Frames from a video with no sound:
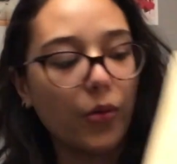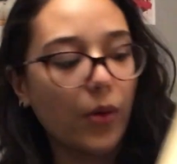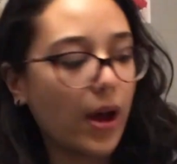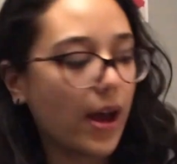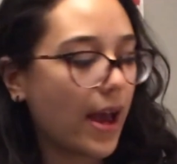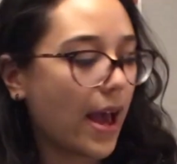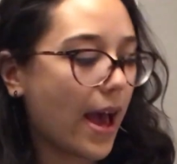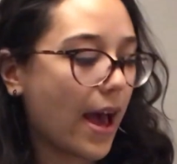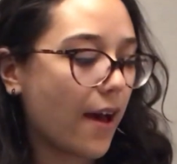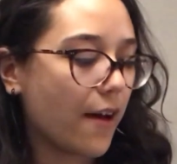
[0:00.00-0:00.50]
I
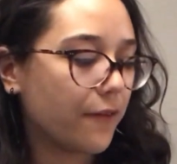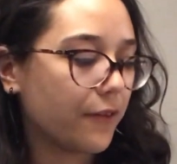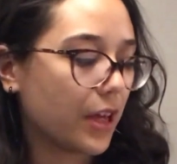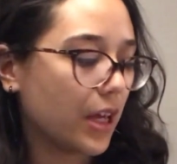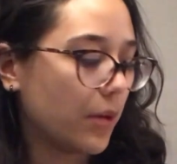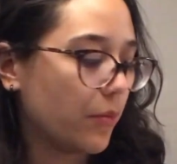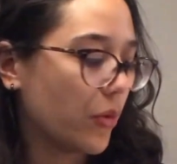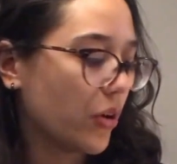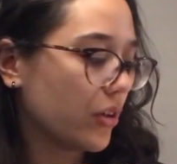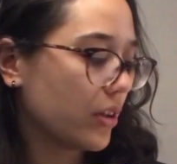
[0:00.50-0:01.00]
have
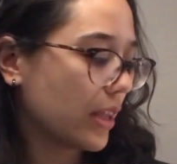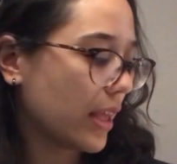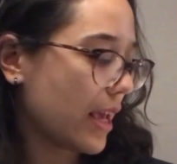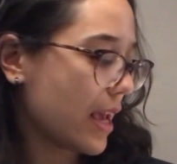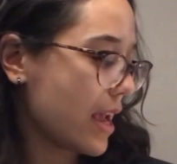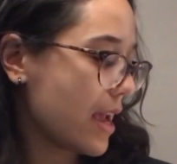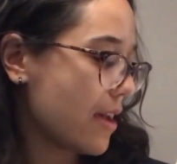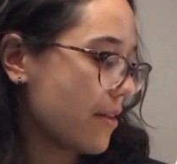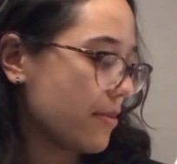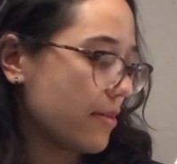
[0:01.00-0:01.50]
a
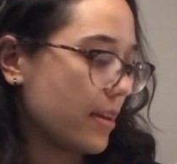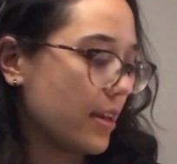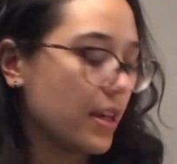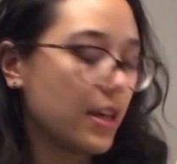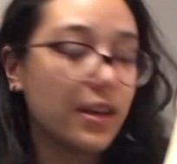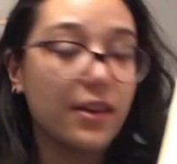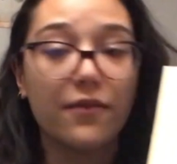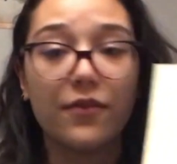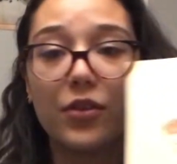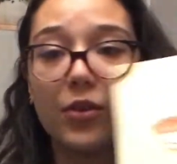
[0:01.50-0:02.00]
birthday, a
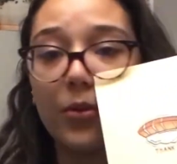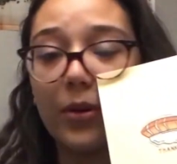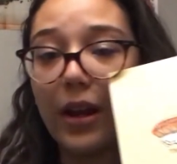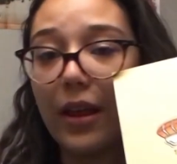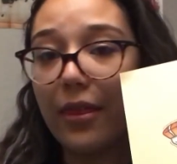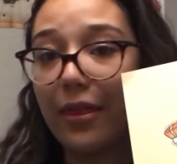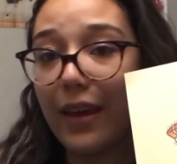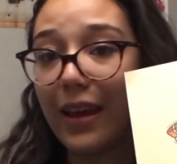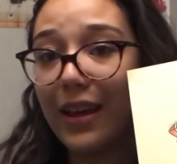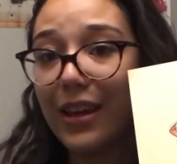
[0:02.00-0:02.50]
thinking of you, and a
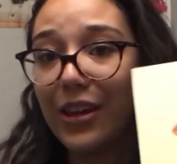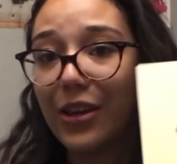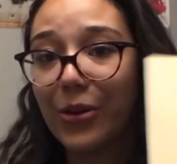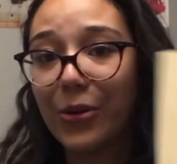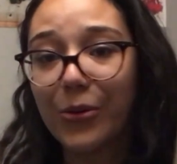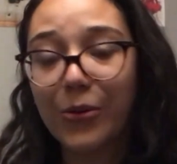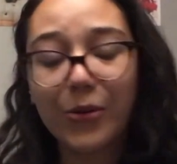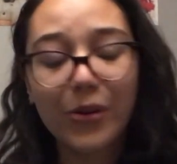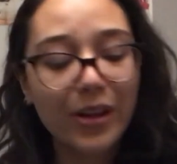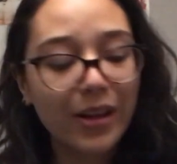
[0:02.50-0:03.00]
thank
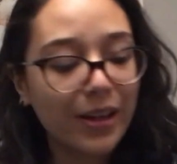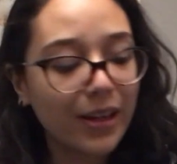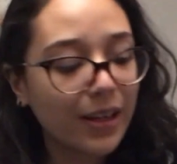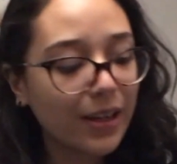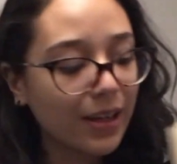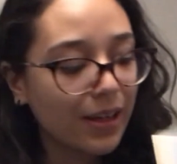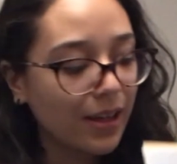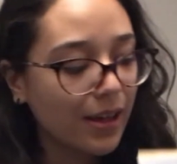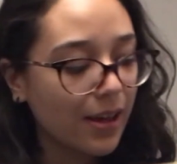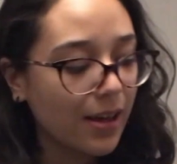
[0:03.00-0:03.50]
you
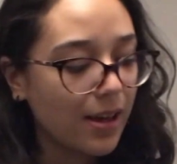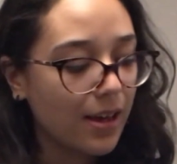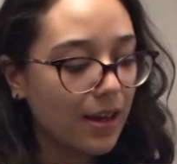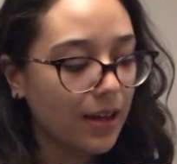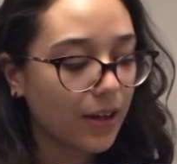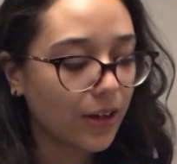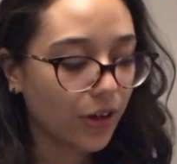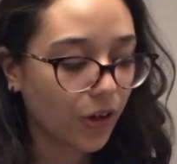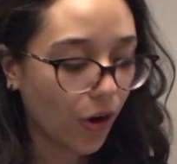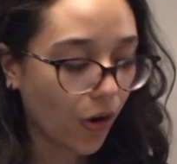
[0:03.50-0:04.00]

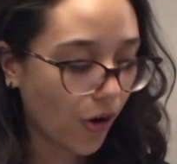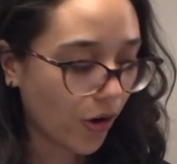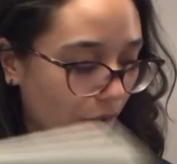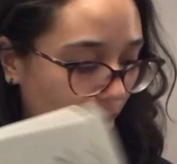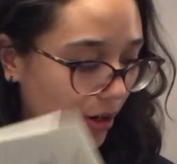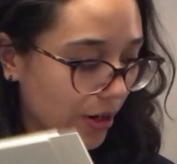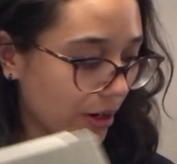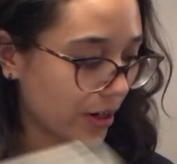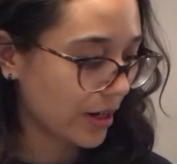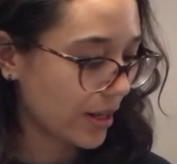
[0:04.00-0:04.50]

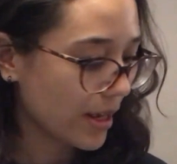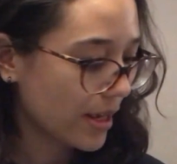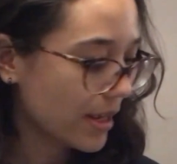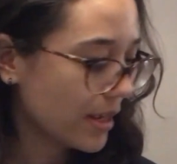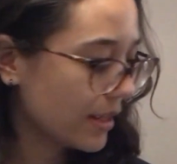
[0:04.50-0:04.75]
card.